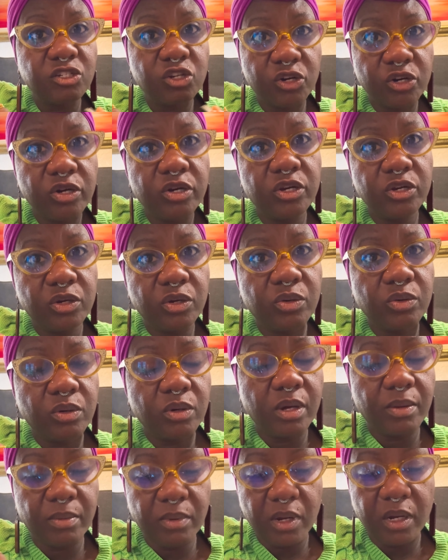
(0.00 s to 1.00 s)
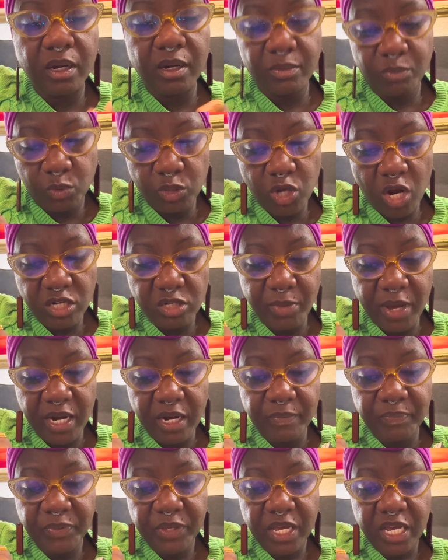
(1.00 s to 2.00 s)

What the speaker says: her, like we talked about it.